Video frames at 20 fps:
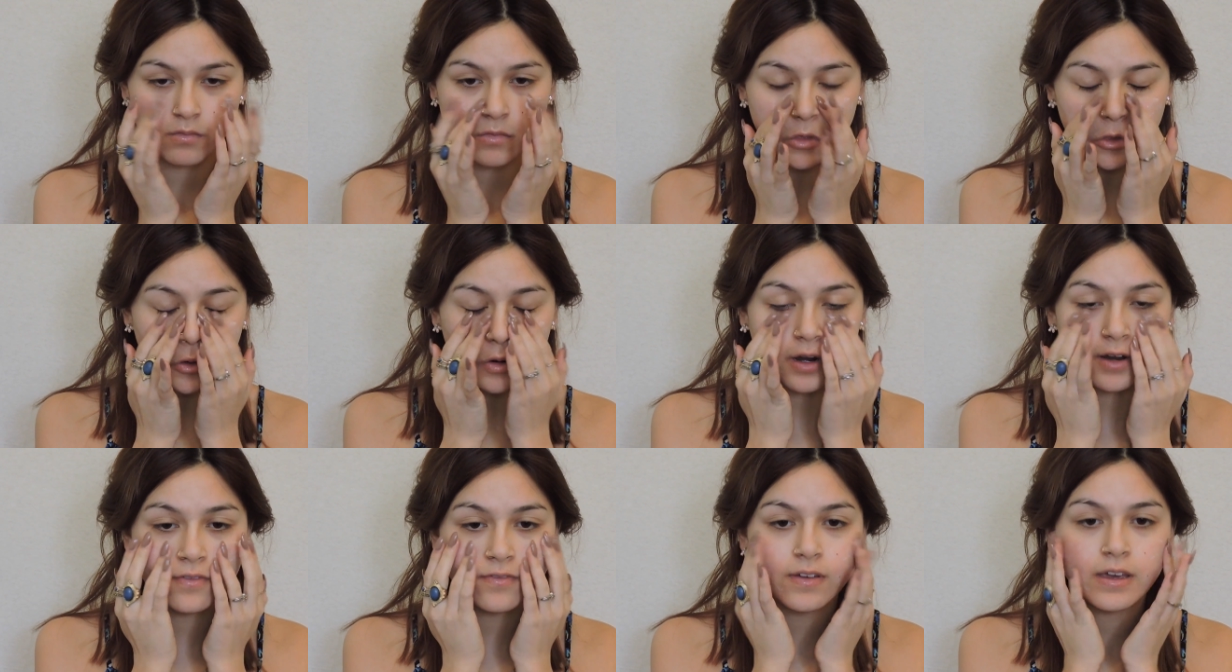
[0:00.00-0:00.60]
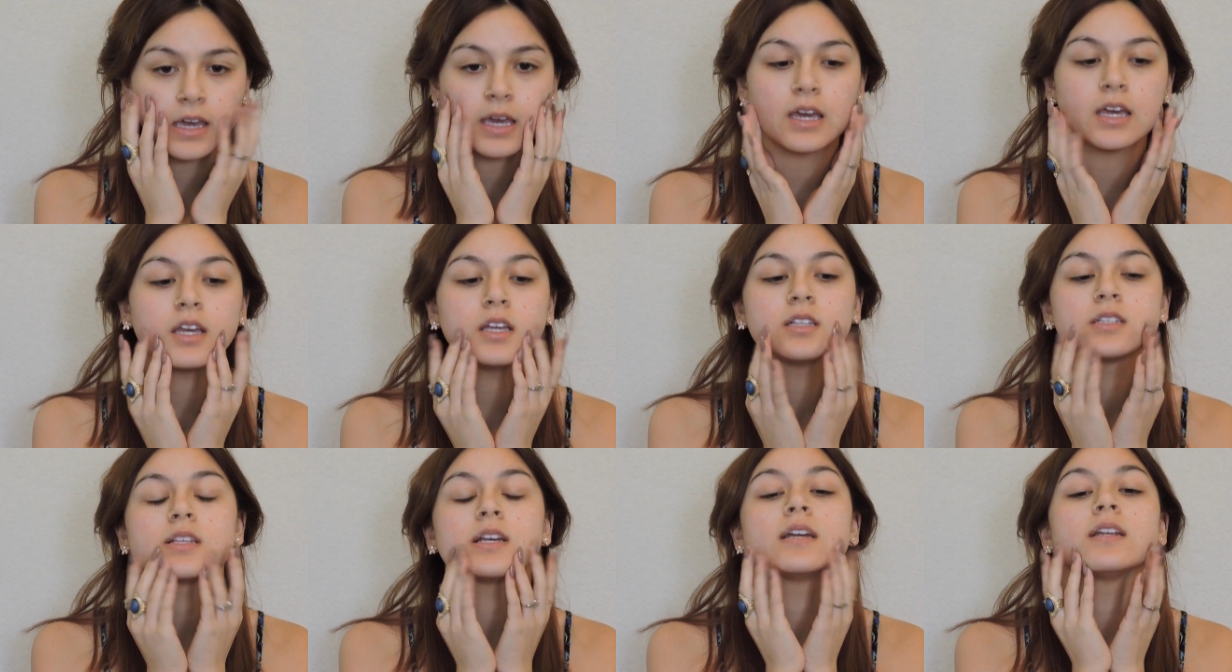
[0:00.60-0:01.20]
through our
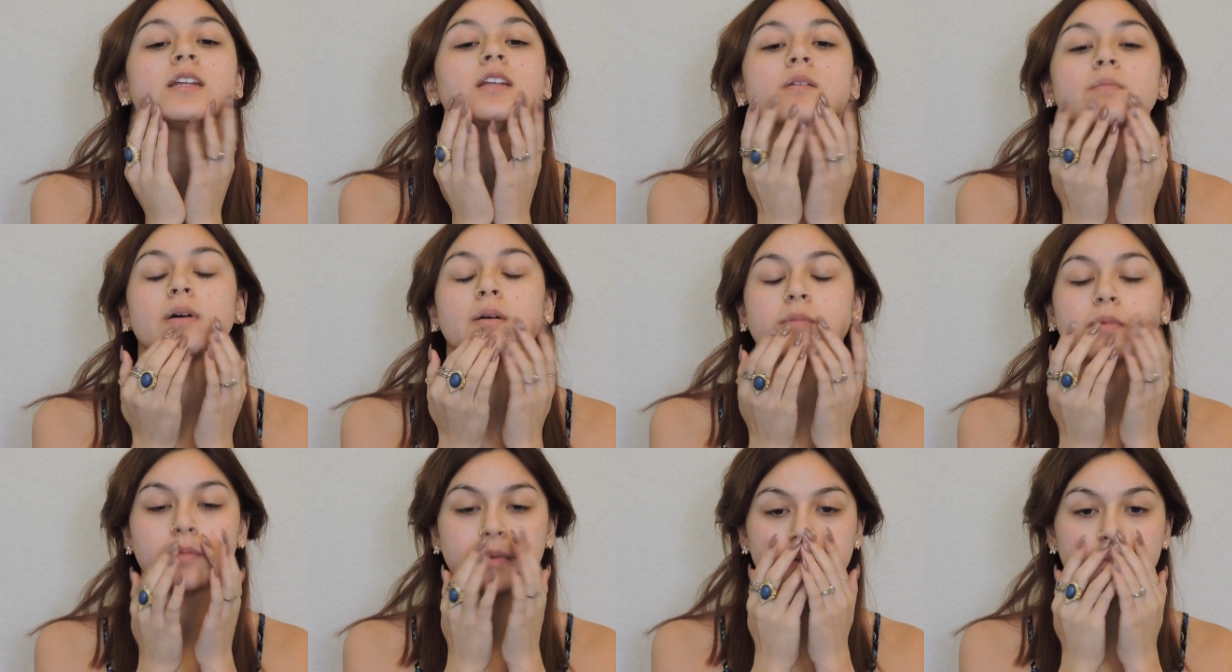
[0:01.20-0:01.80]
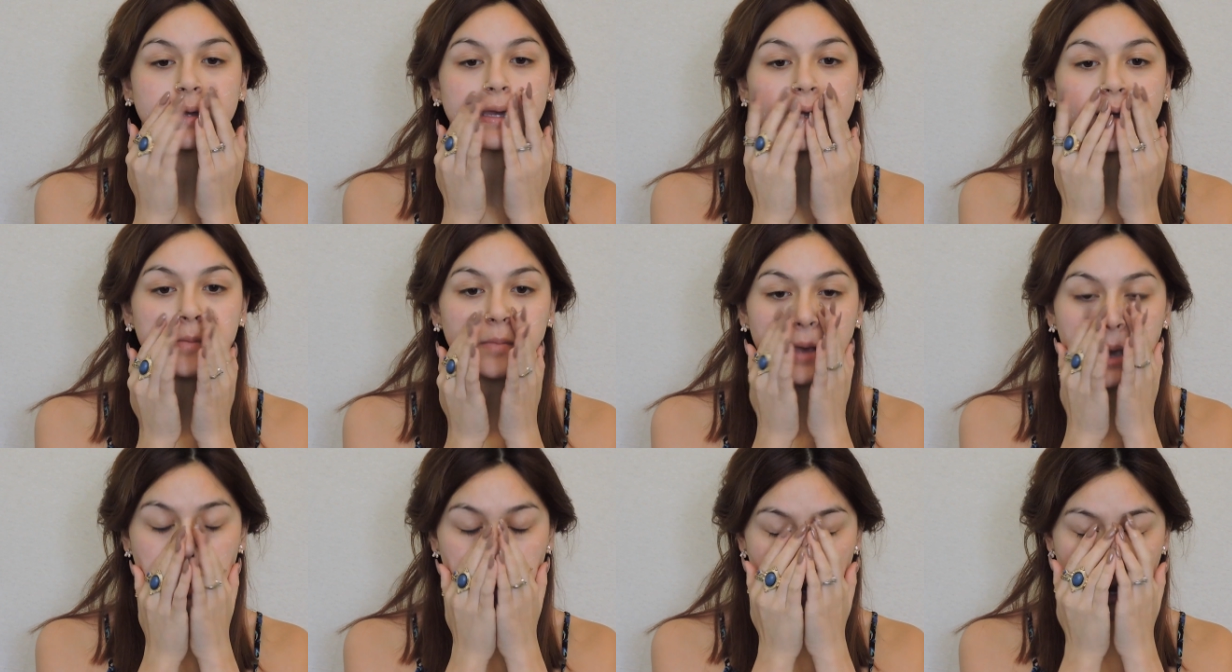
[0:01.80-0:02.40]
face. I need a bobby pin my hair
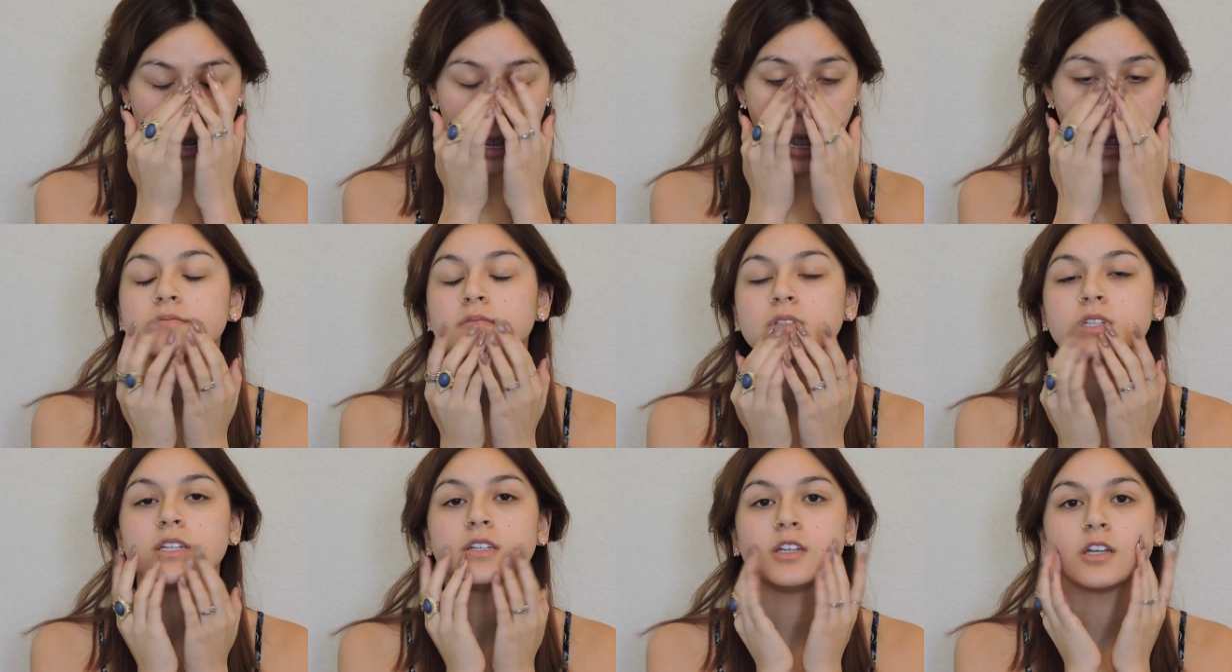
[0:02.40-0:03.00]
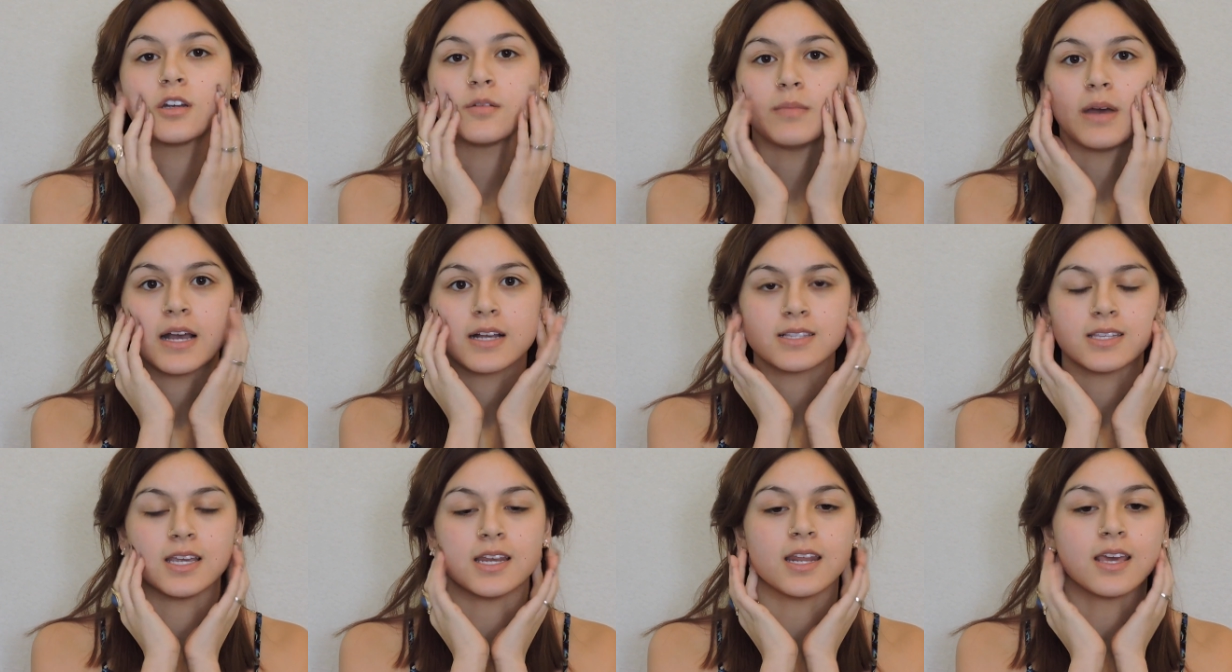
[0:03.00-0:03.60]
back. Can you hear
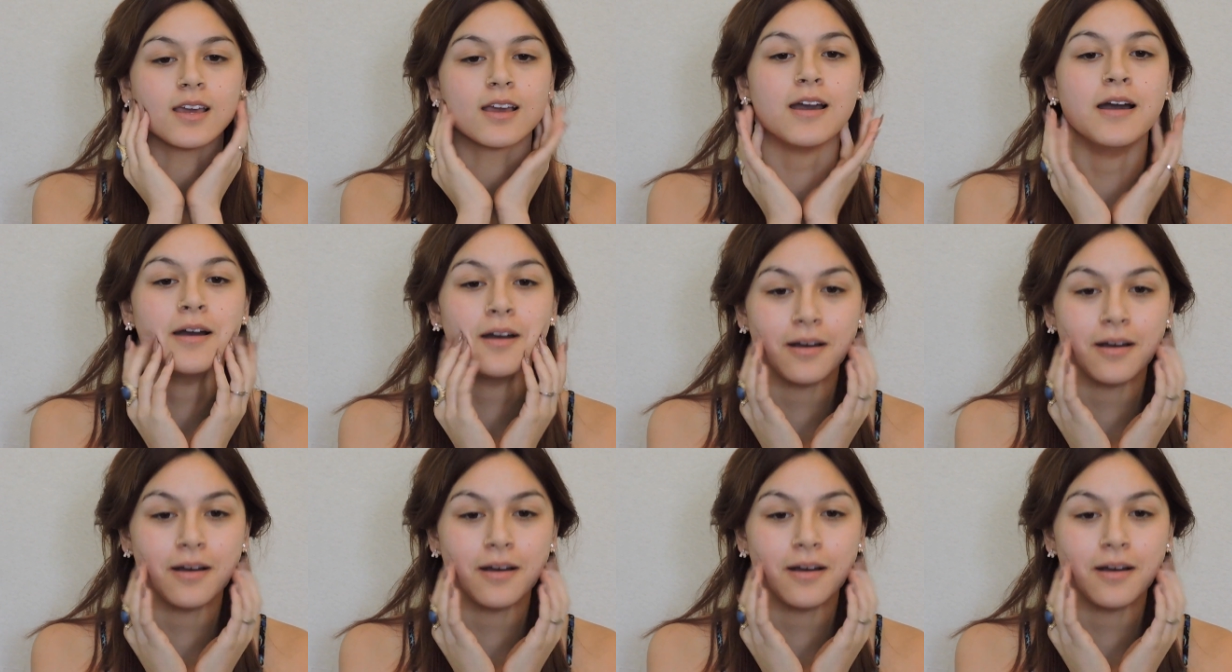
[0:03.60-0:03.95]
Max eating?